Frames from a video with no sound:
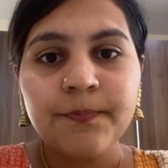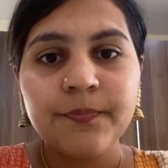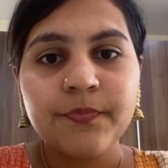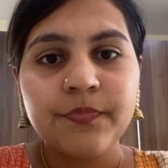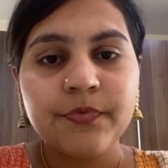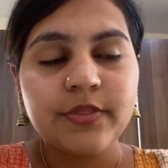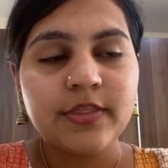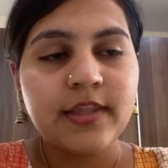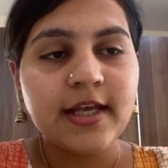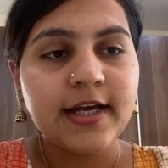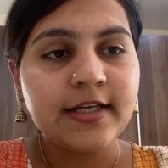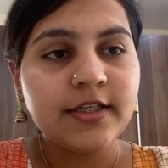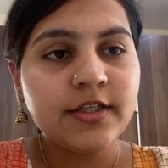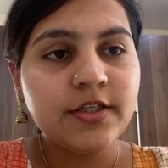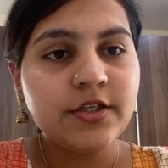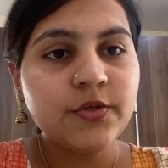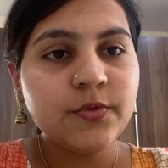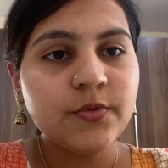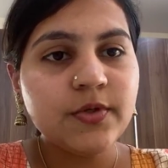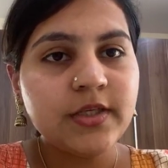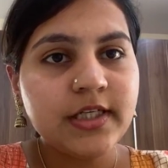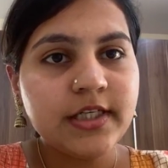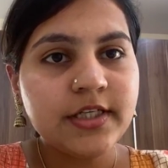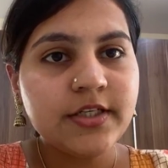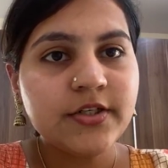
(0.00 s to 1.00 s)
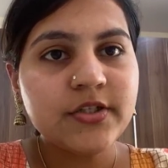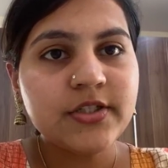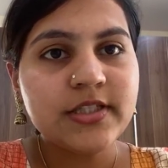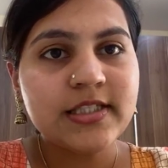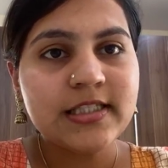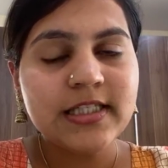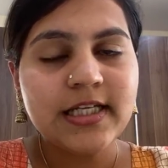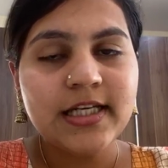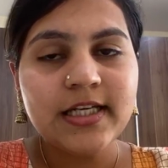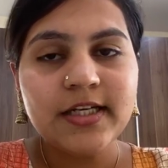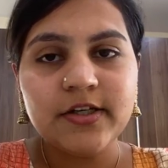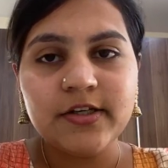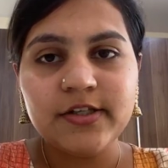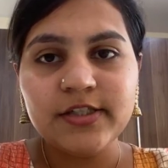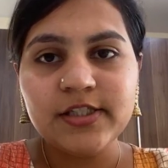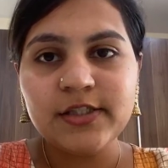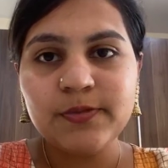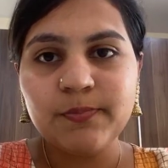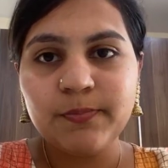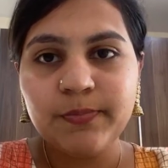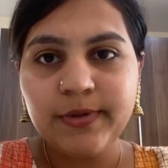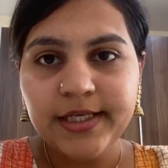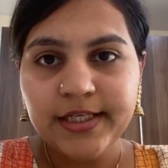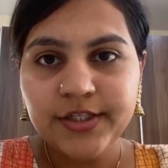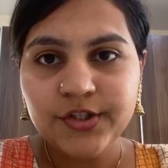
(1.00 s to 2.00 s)
then you need to see a
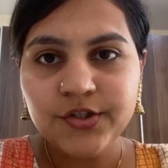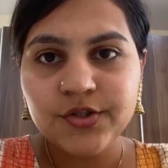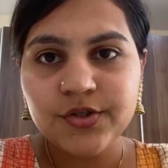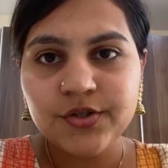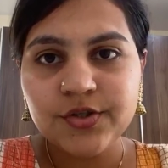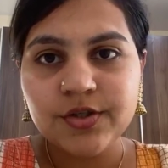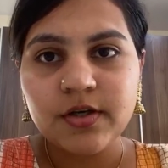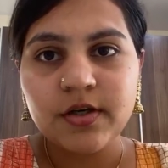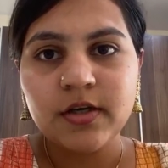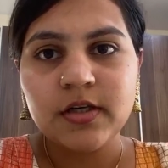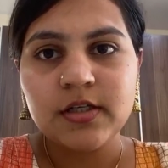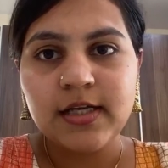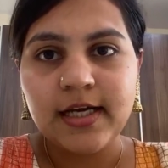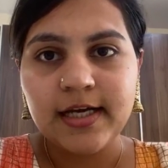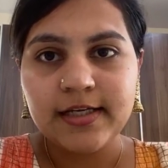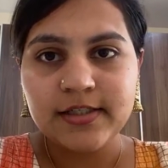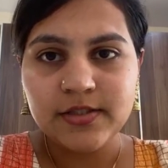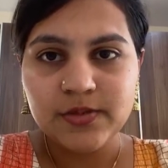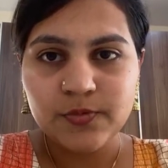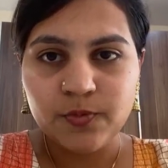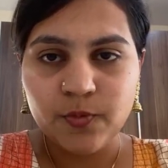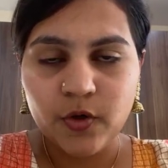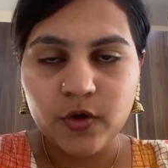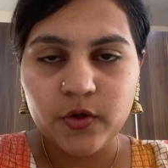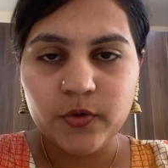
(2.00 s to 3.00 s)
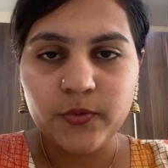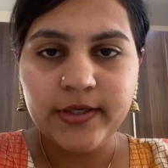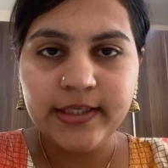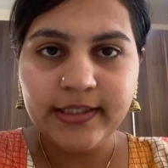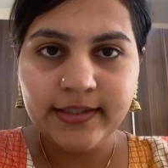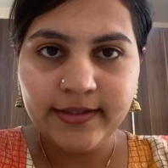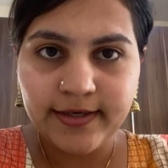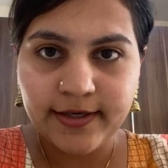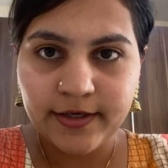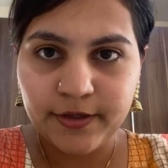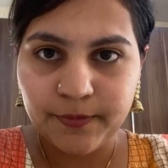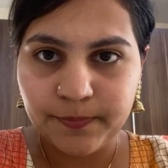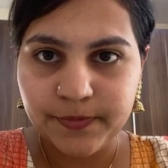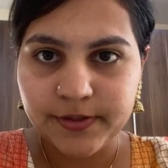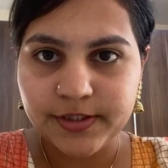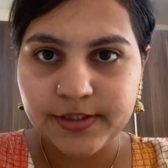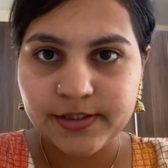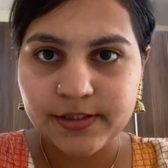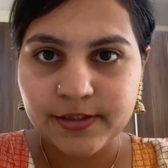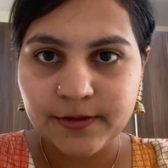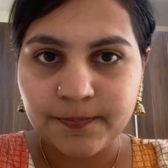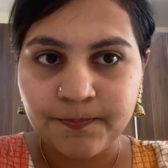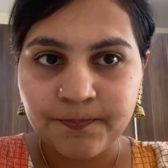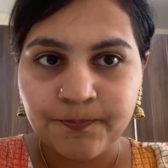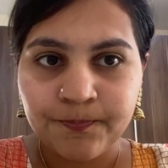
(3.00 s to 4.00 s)
speech and swallowing
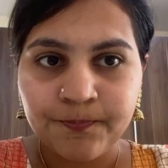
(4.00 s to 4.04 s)
therapist.